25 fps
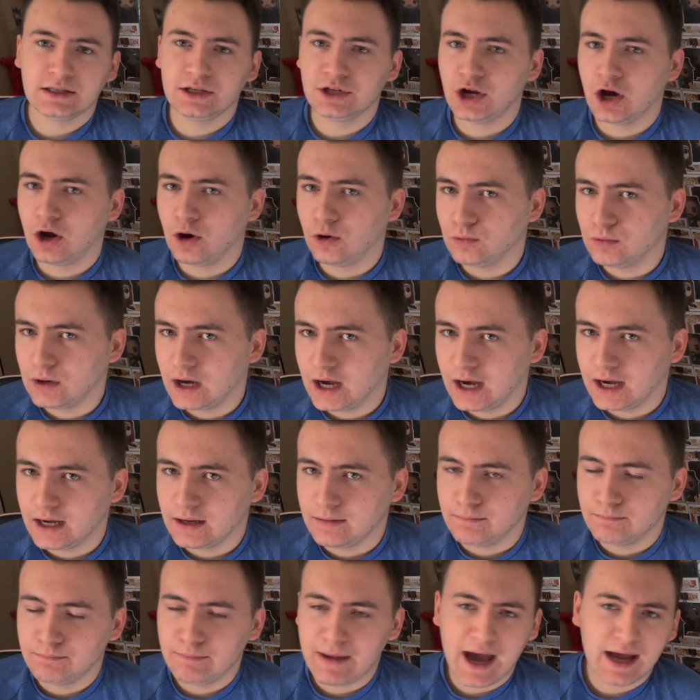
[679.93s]
You know,
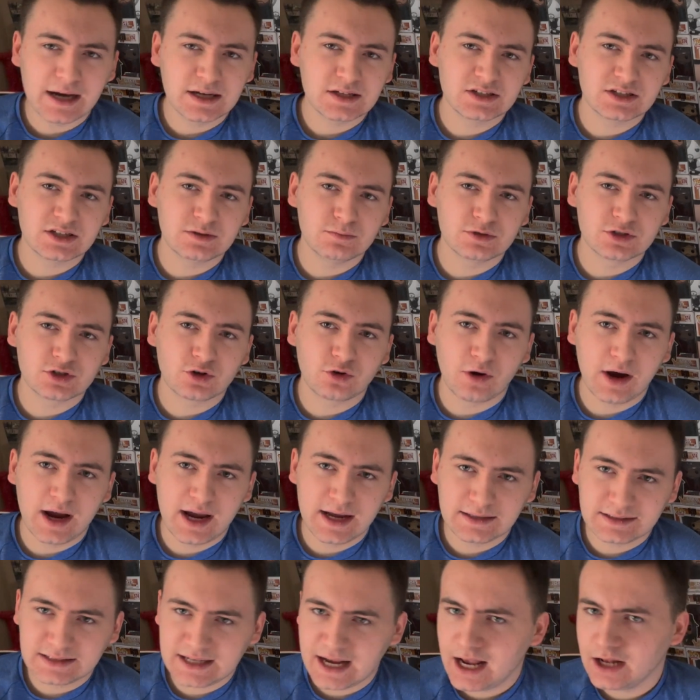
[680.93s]
Madison was
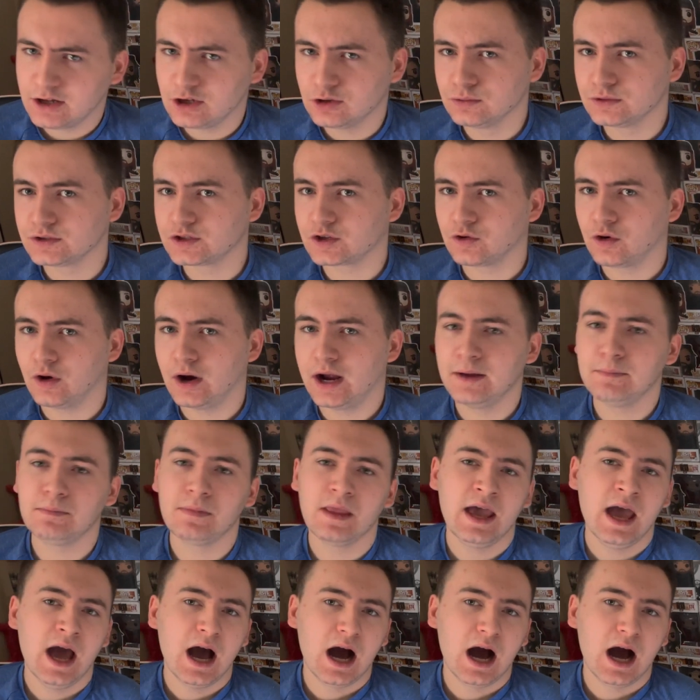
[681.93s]
great. Daniel was great.